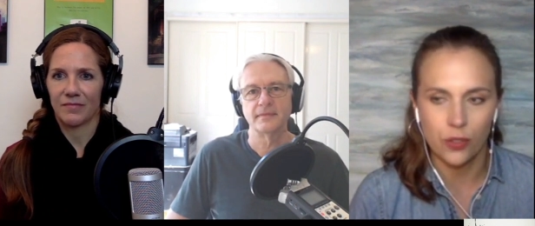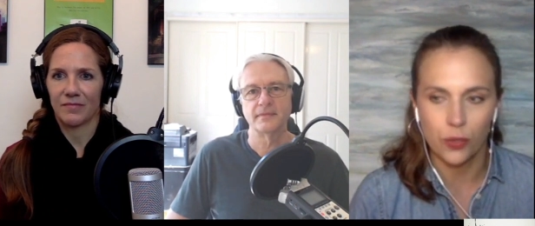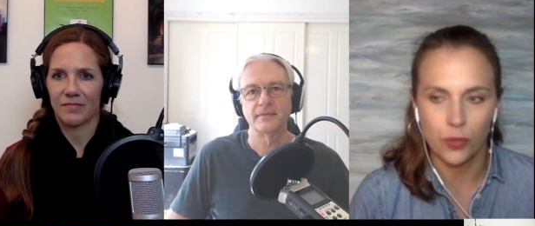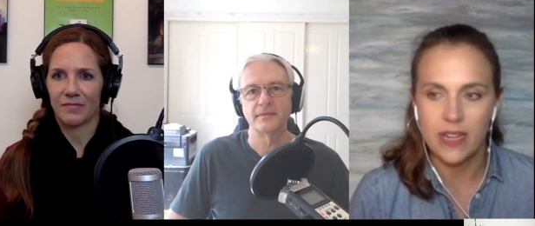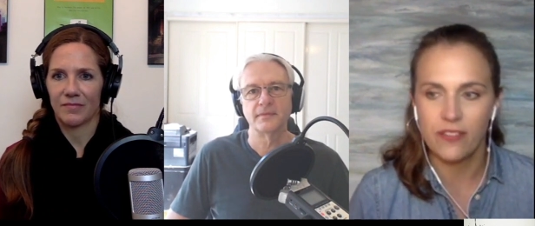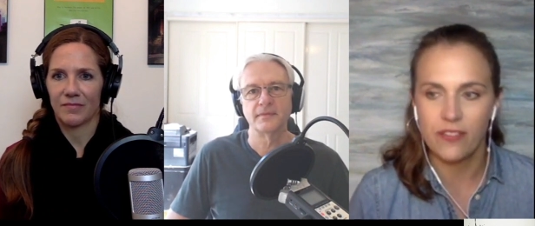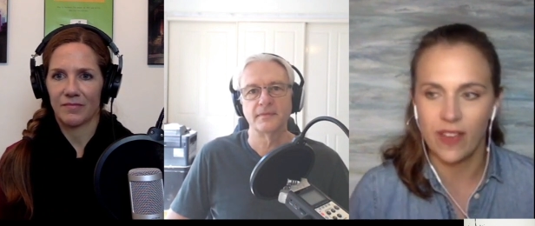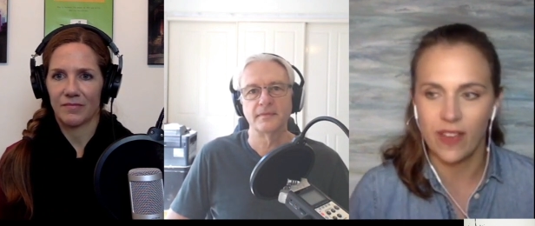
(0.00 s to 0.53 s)

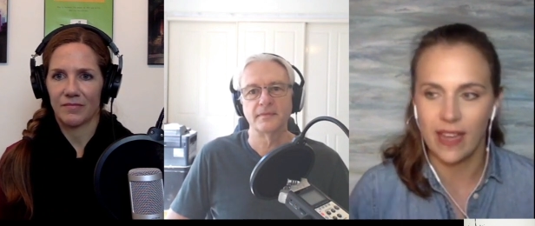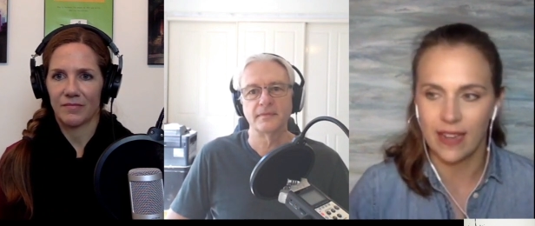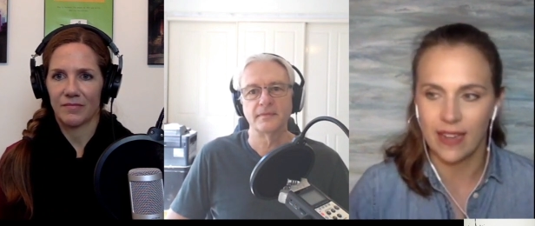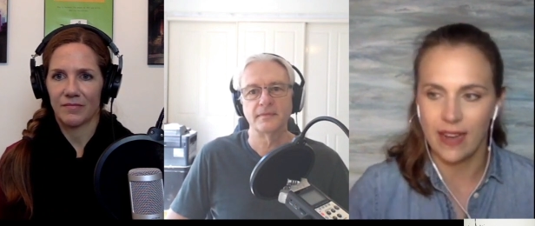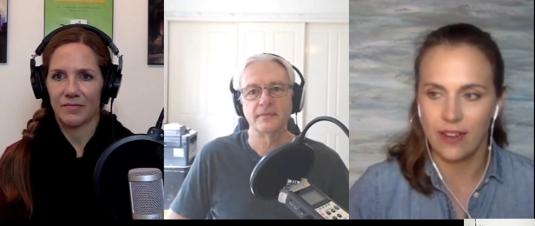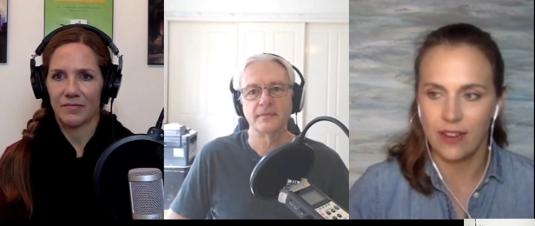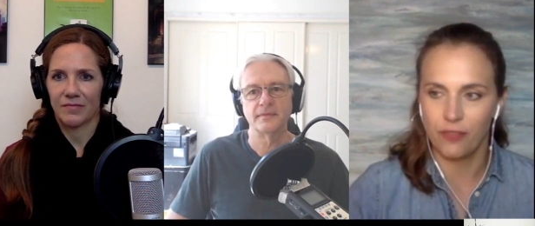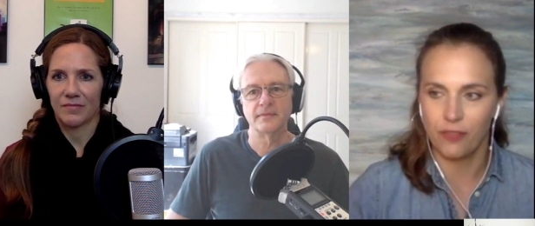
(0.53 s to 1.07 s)
Speaker 1: grief and
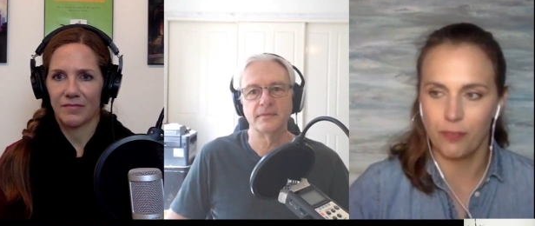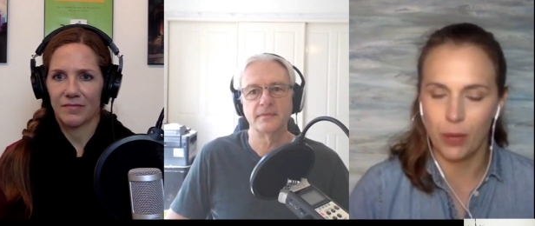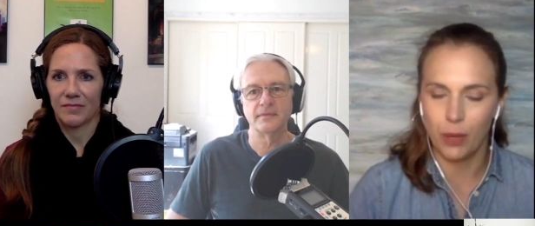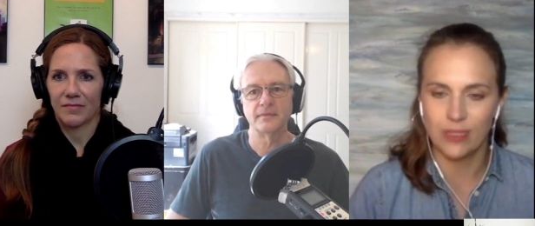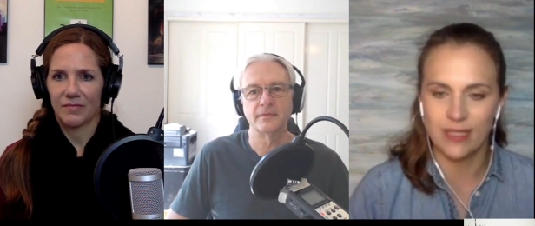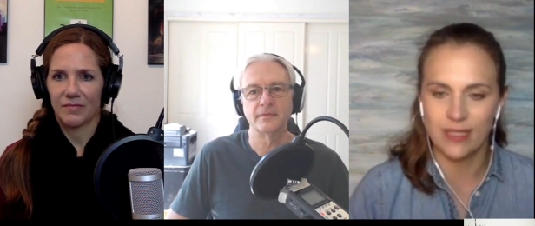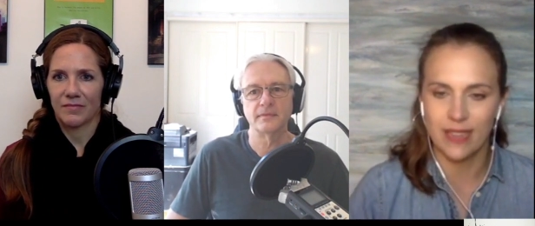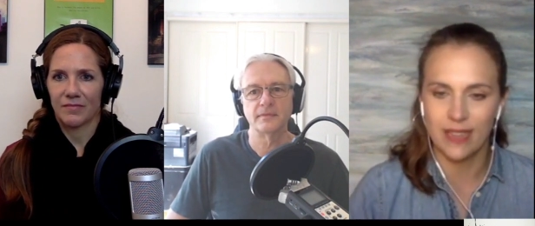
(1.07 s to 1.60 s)
kind of
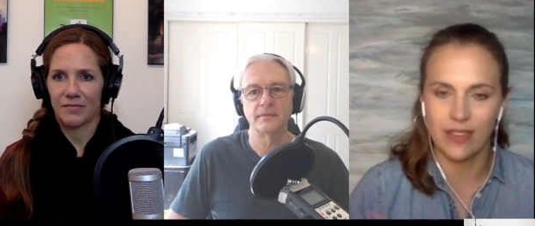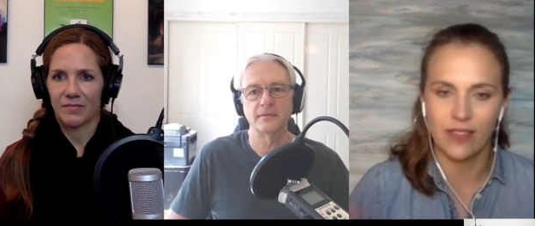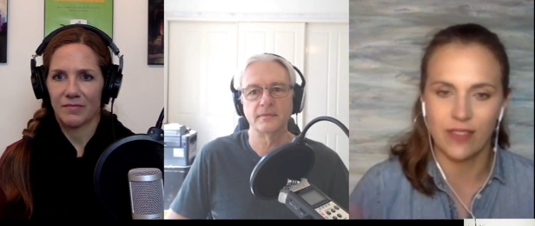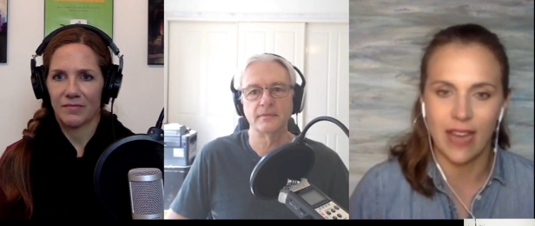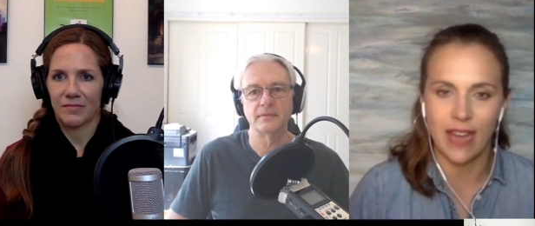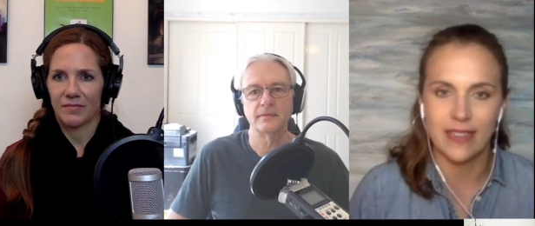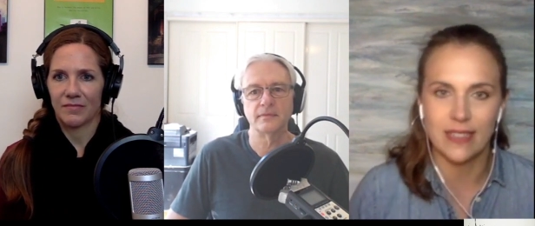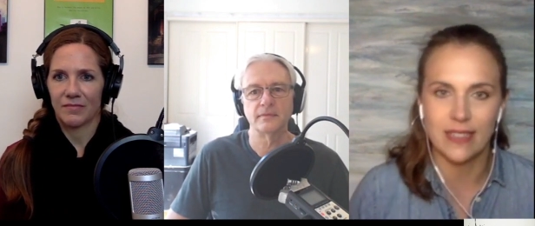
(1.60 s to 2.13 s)
post-life
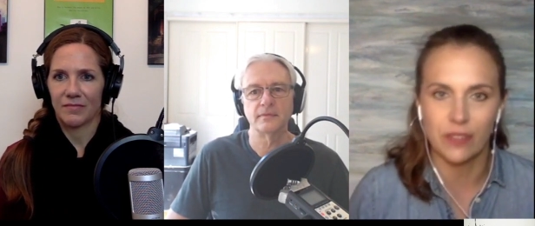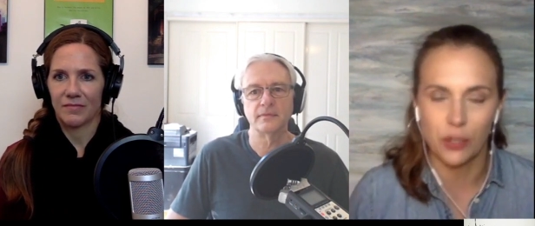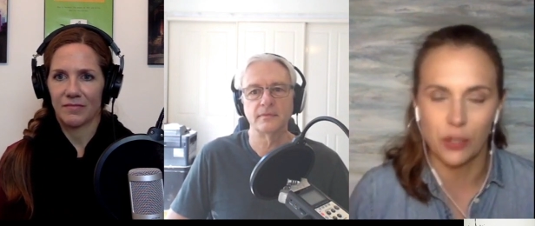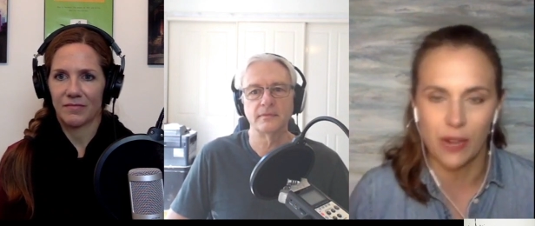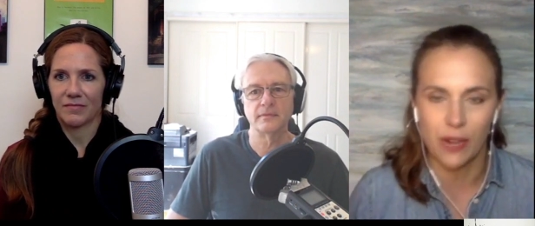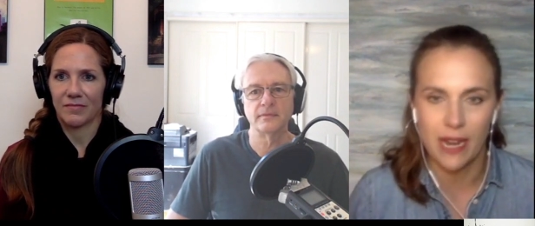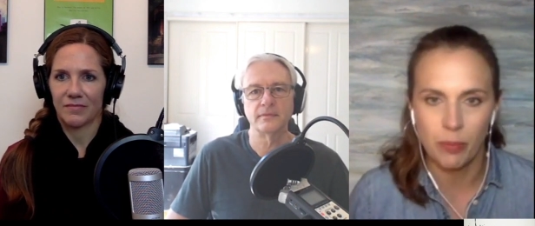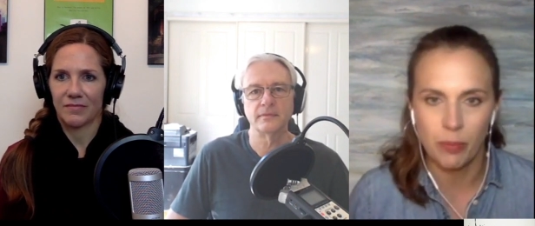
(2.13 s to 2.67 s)
guidance of a
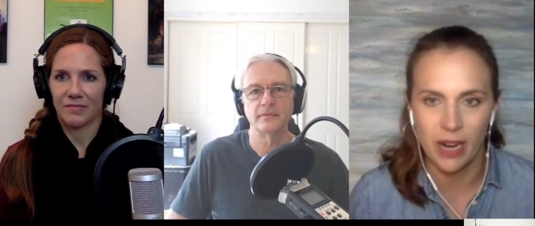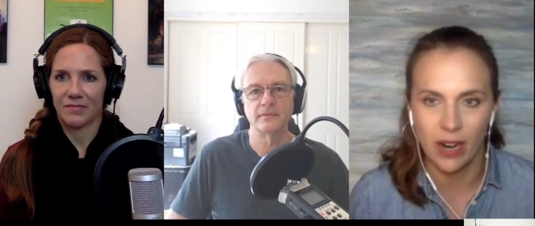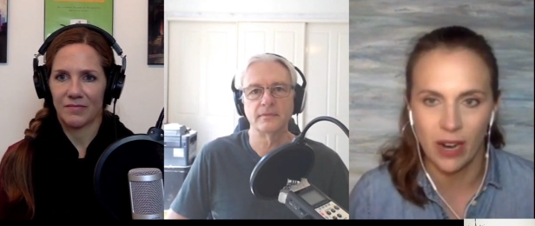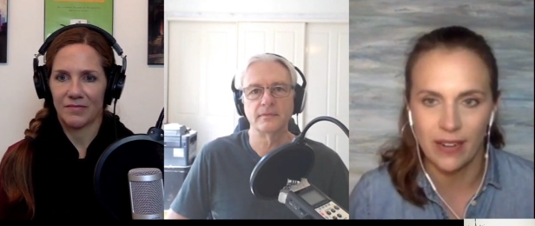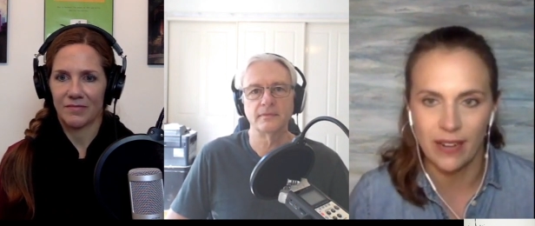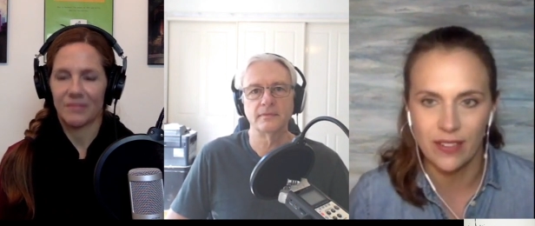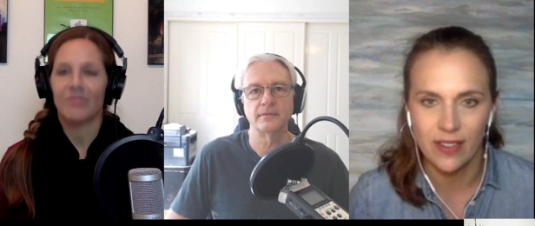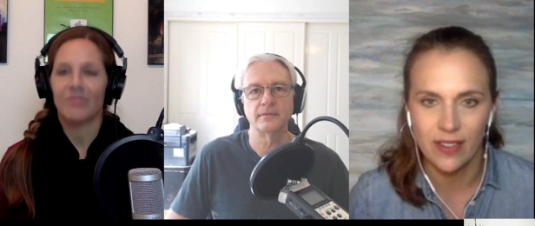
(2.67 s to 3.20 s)

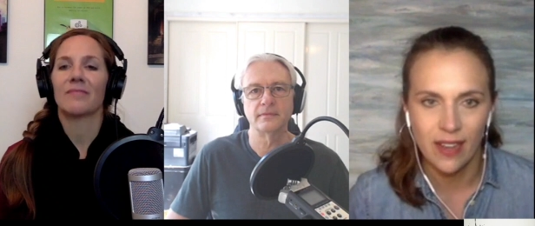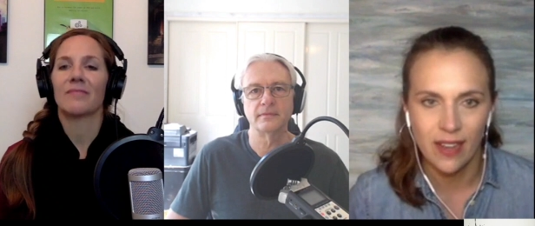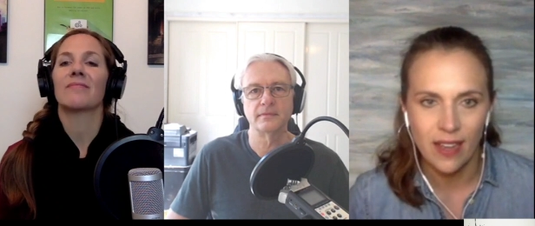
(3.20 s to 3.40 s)
grandparent.